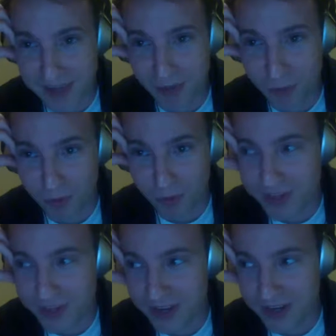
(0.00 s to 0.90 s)
will be
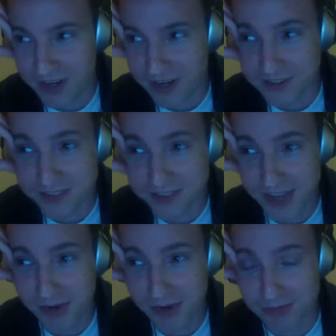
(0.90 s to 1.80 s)
that character. So
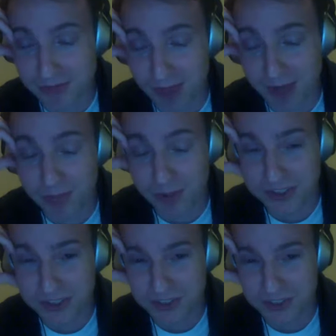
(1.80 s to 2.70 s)
that was like
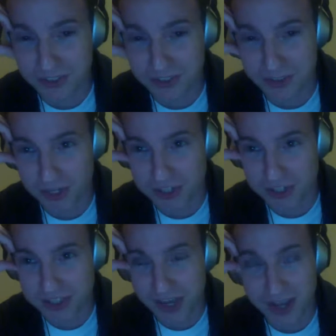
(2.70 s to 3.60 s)
particularly
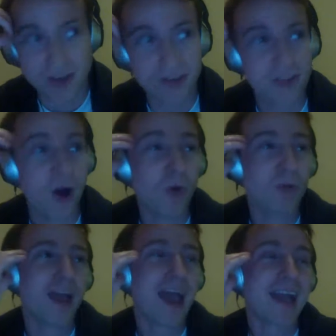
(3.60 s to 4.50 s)
egregious. And the
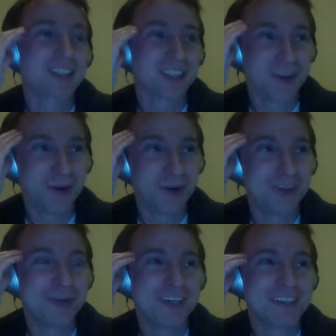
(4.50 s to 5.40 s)
only
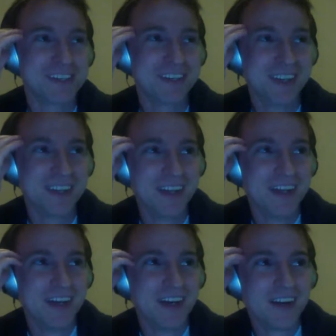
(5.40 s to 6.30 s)
reason
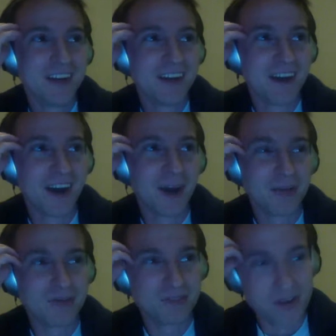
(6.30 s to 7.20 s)

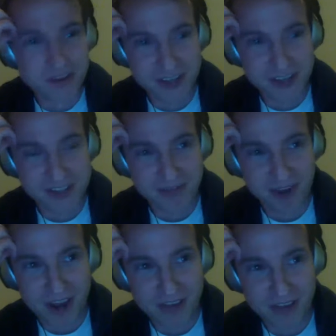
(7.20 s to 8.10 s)
I
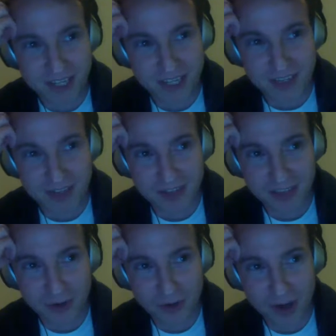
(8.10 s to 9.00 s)
justified like giving the
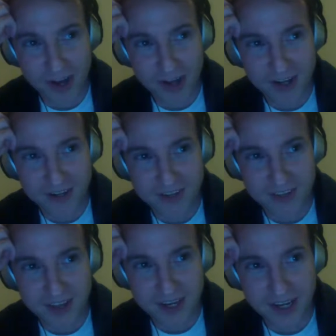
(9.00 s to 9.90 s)
grade
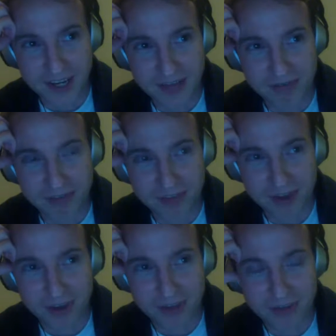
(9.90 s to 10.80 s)
that I gave
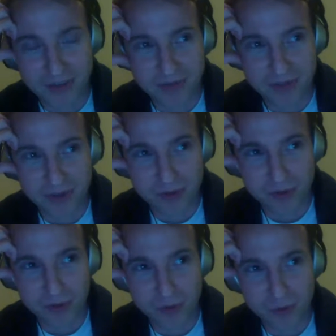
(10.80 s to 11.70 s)
on the
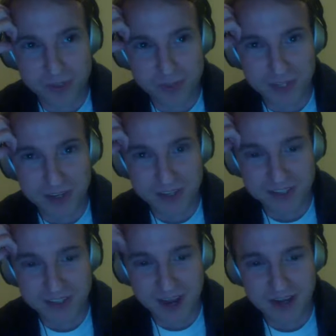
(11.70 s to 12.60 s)
review was
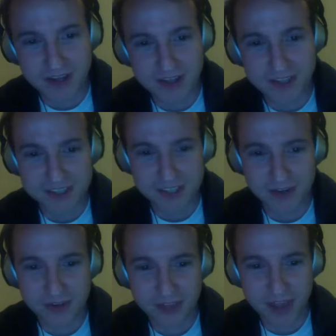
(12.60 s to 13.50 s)
because I
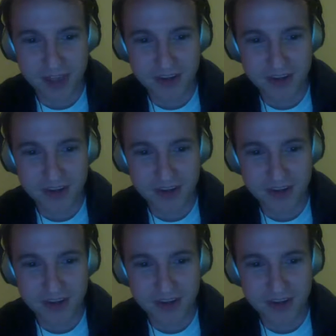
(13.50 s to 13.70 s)
considered that